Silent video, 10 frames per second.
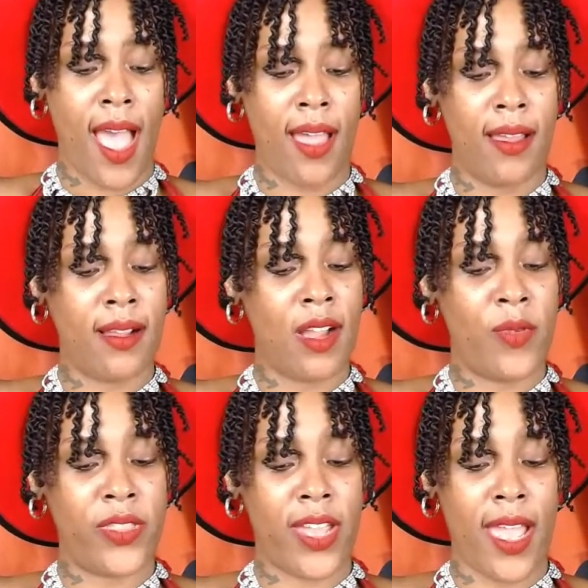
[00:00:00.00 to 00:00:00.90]
I hung
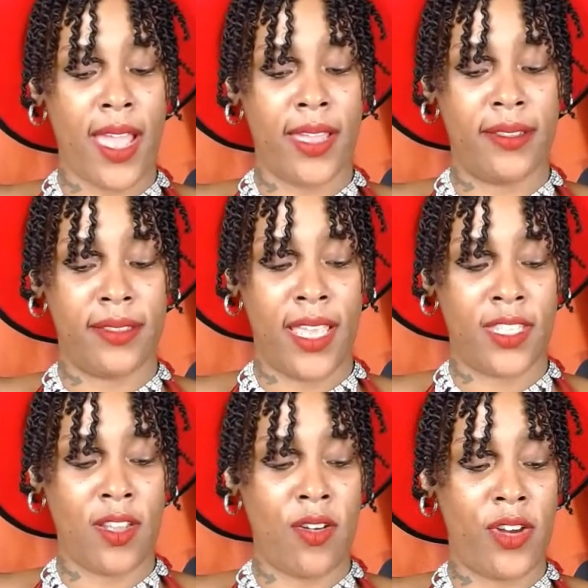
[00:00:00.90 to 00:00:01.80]
up with the car
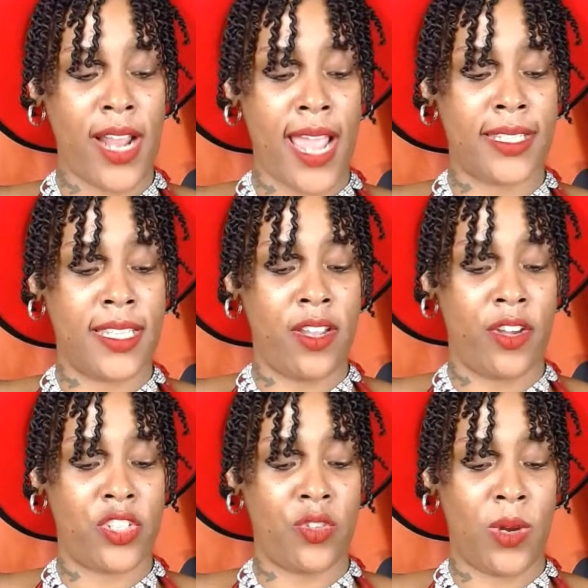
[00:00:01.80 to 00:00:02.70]
and told her that I'd see
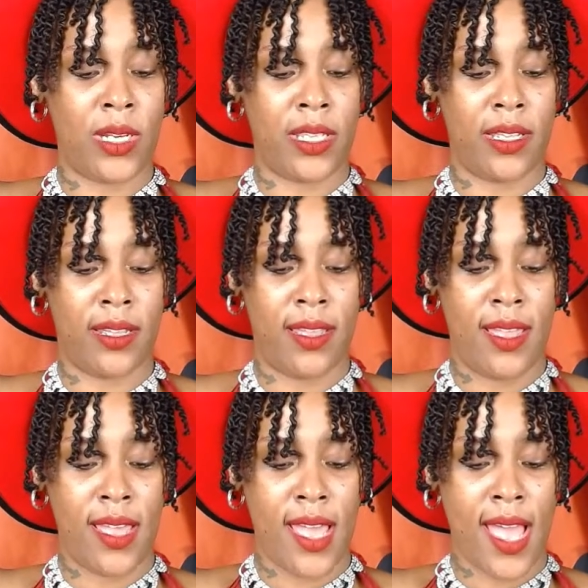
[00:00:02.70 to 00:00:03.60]
her shortly.
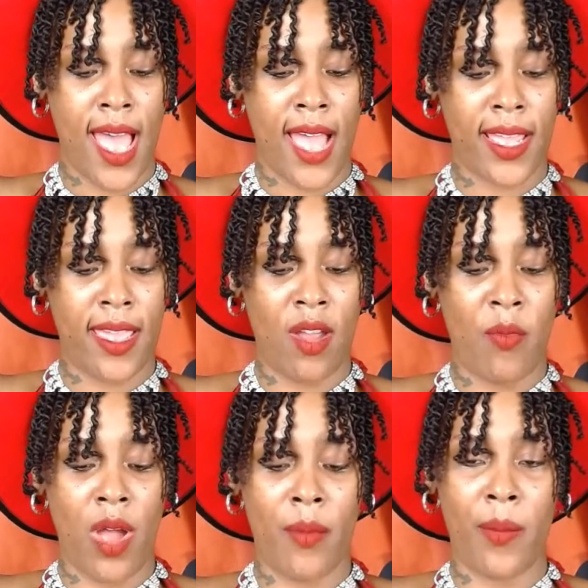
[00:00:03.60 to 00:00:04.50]
I could
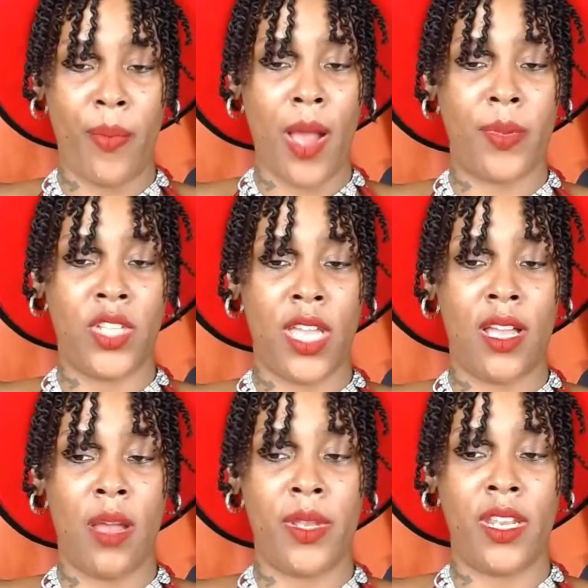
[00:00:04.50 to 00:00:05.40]
hear Mama and Papa J
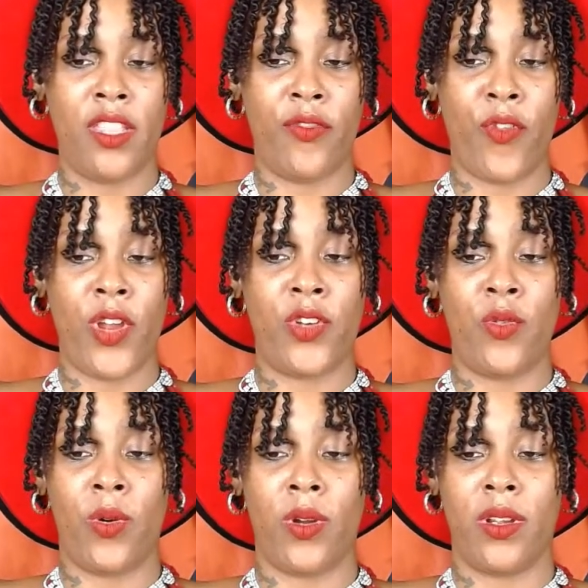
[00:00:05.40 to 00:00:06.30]
coming in the front
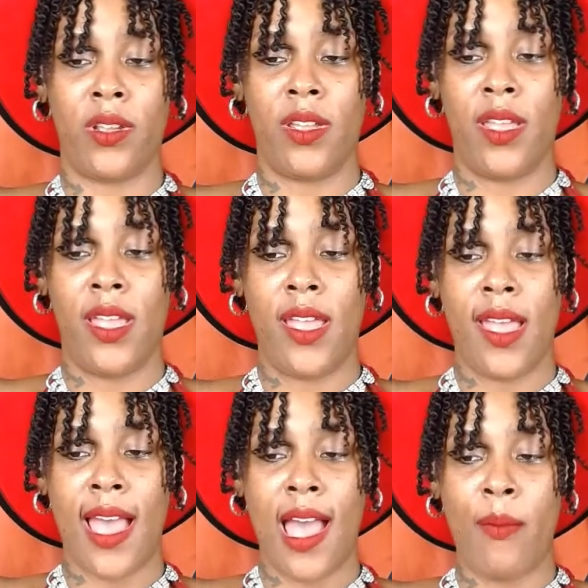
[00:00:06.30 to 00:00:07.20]
door.
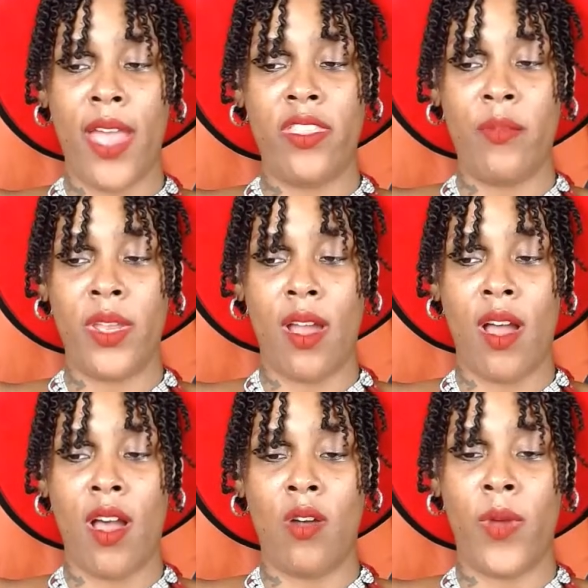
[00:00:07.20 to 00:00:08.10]
I met them in the
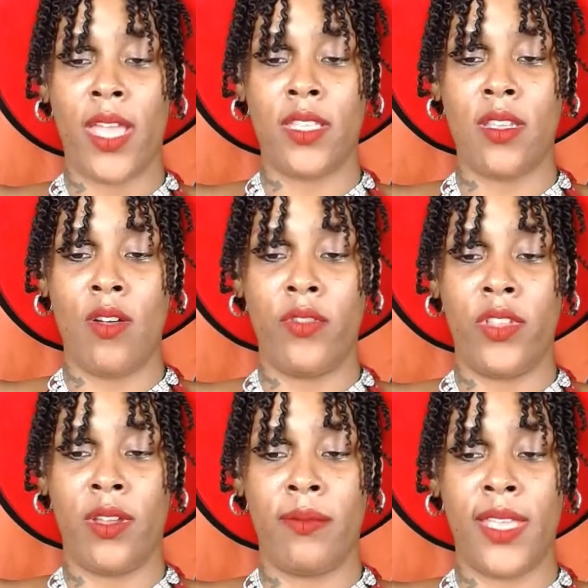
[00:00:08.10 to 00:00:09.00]
hallway and told
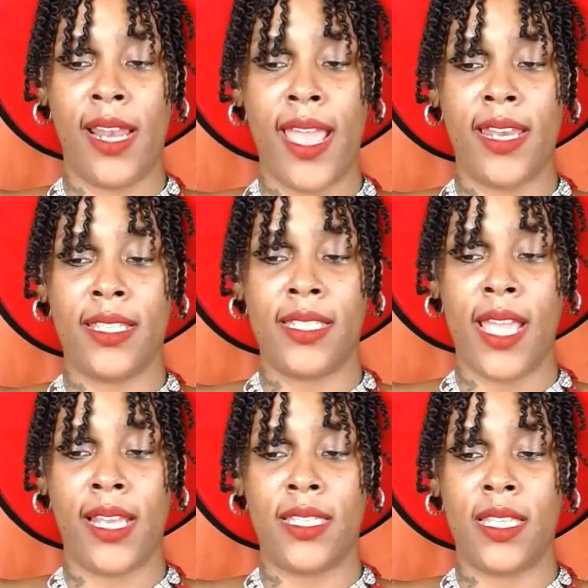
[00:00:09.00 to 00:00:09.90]
them that I had
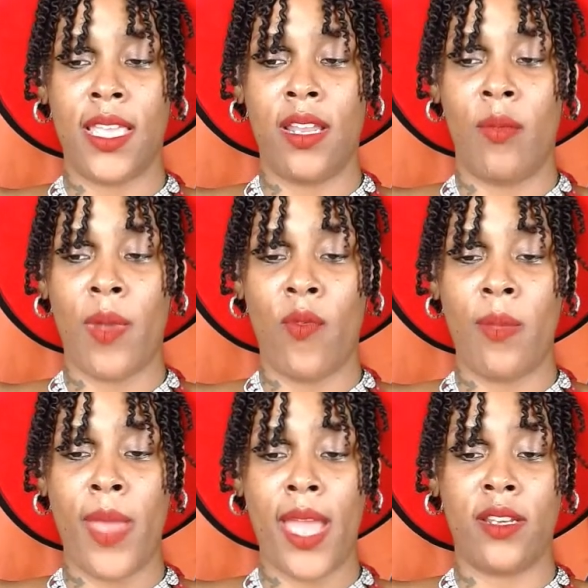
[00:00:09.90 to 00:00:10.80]
decided to get on my
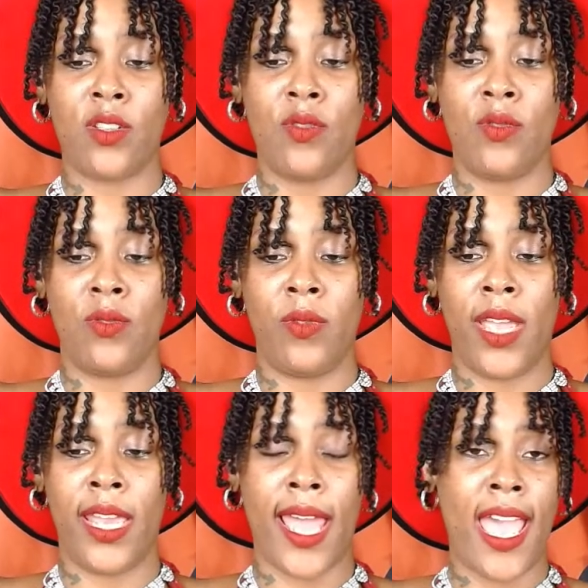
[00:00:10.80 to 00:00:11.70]
way back to school
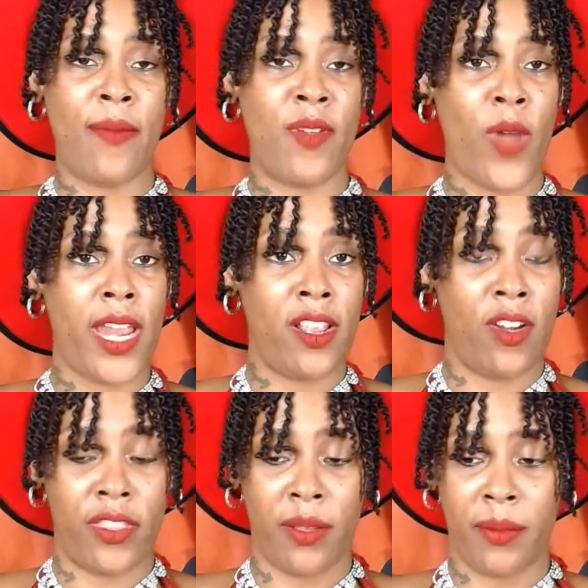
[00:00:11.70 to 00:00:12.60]
and I had been
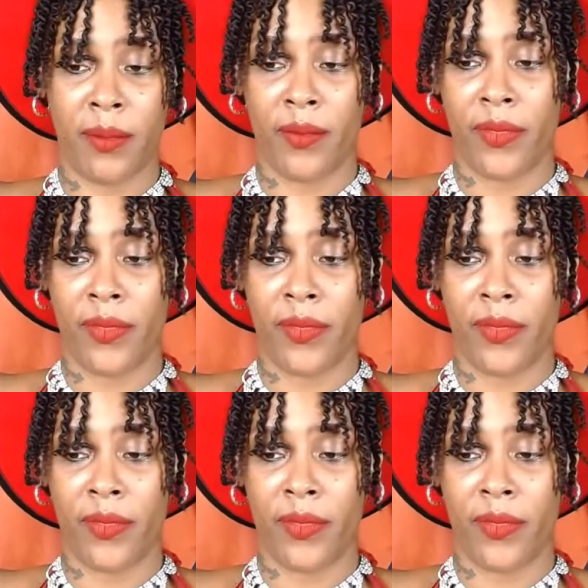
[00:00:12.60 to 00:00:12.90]
waiting on them.